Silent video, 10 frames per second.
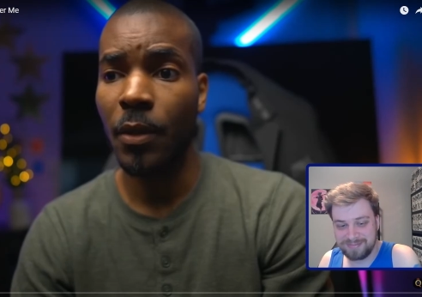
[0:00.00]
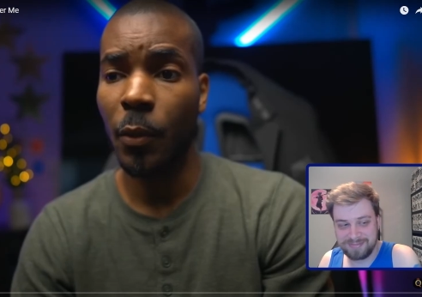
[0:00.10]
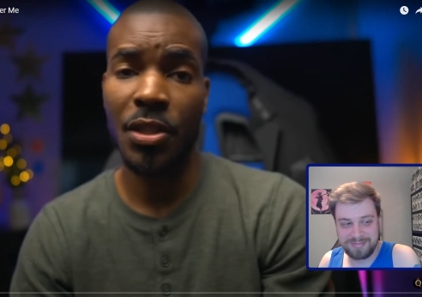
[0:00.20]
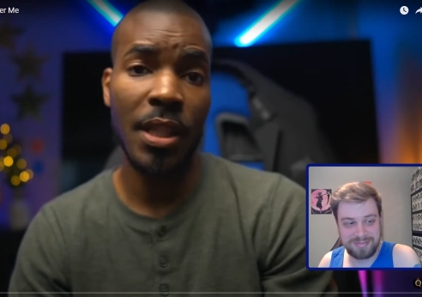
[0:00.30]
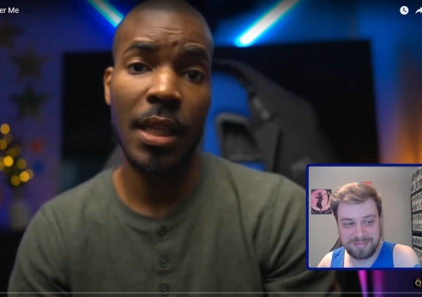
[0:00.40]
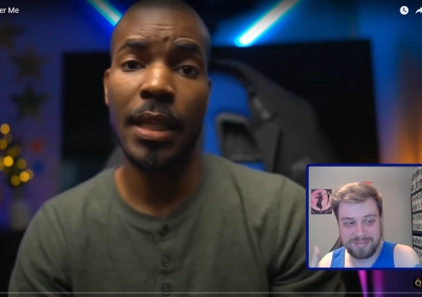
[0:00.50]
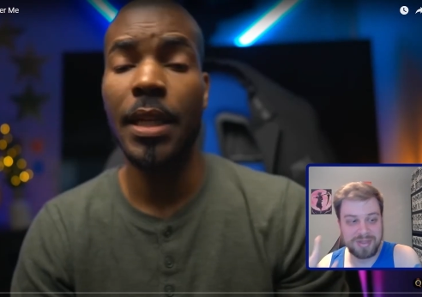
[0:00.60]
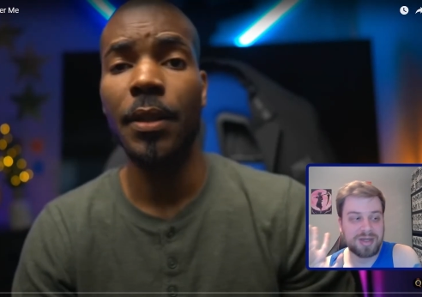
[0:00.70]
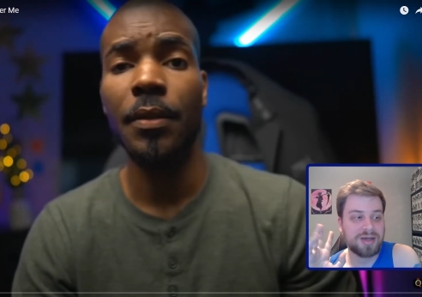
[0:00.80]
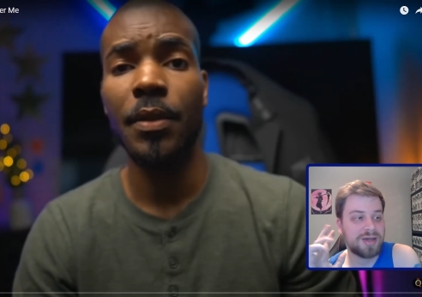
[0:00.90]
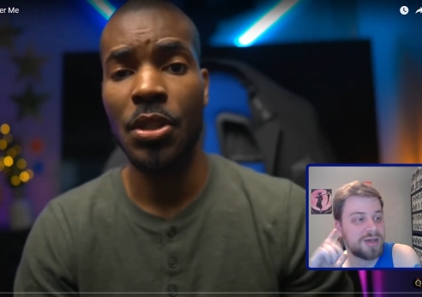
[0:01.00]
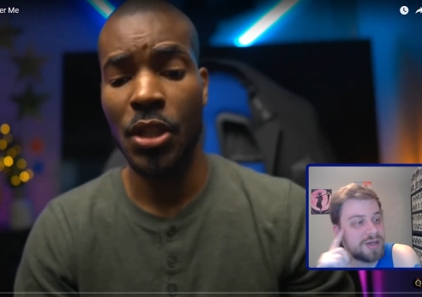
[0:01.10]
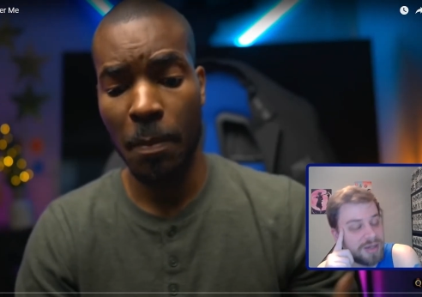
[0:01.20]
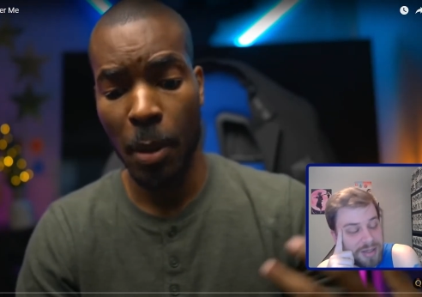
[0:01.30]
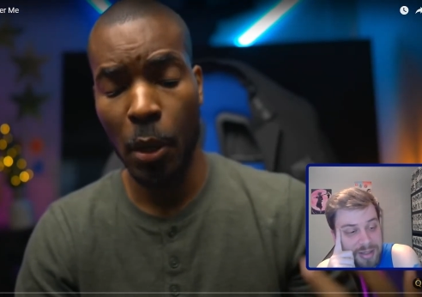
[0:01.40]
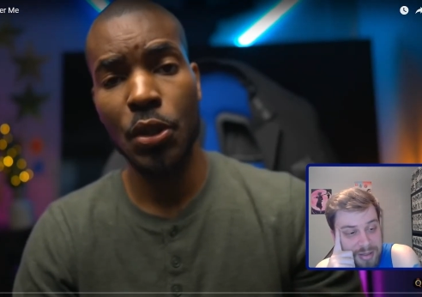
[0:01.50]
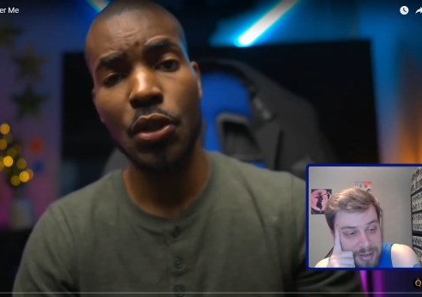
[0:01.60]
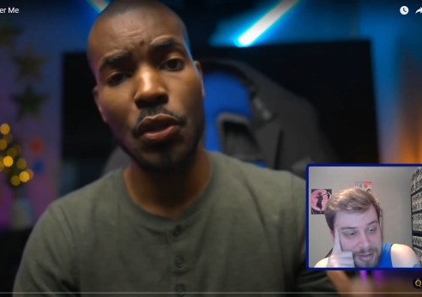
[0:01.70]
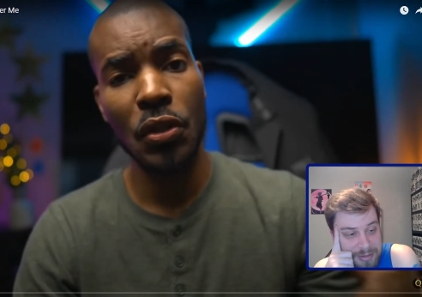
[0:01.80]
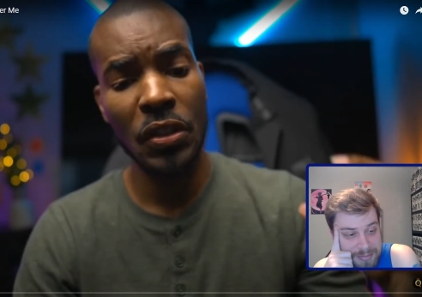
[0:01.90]
Speaker 1: We're seeing it here. This is a
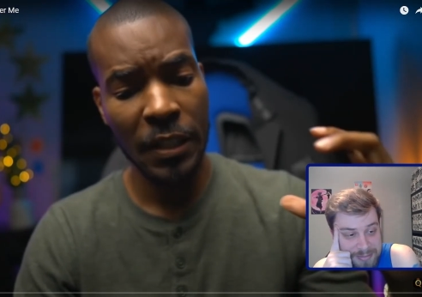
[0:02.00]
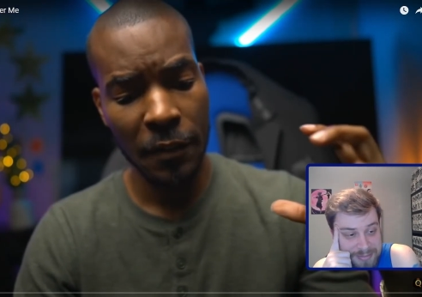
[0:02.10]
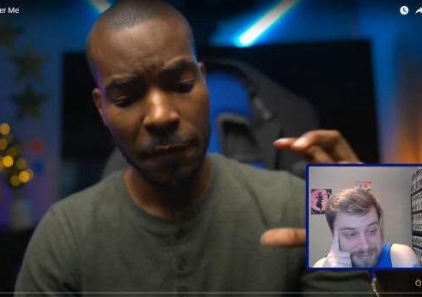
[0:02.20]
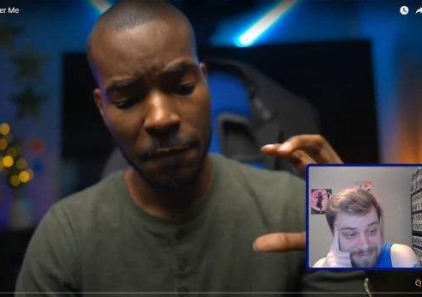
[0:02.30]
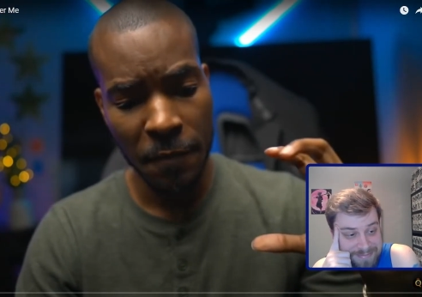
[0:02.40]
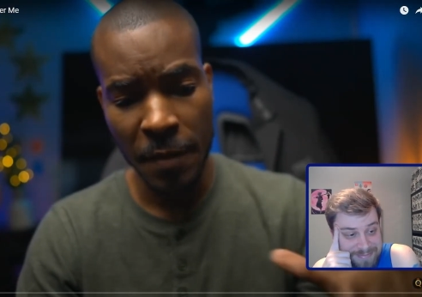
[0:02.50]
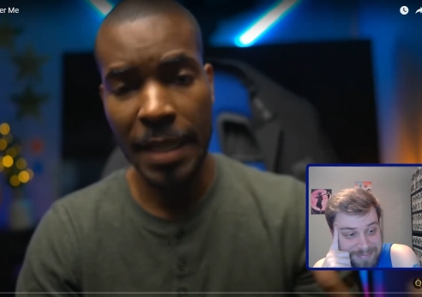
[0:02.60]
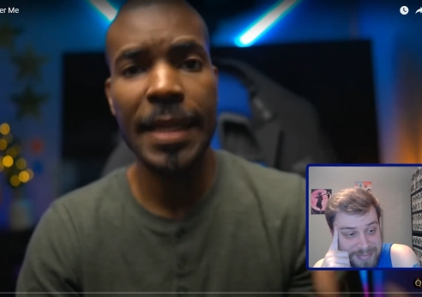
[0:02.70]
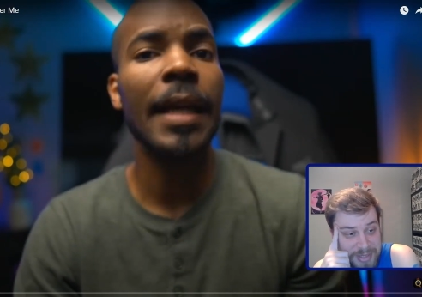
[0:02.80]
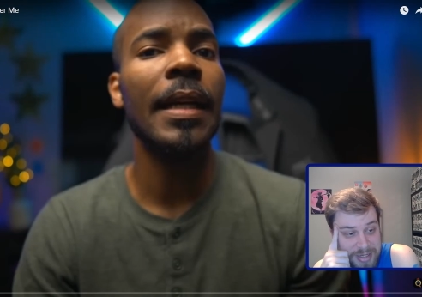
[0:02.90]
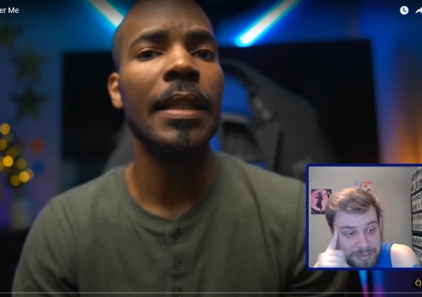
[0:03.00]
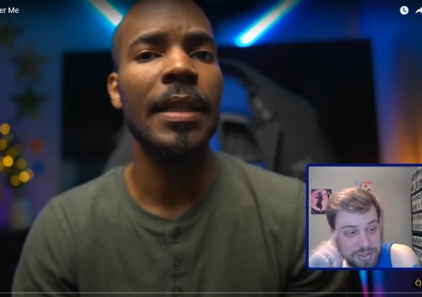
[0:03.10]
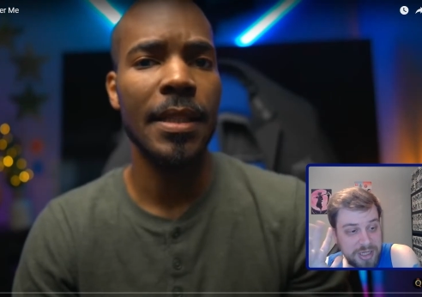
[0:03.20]
personal vendetta.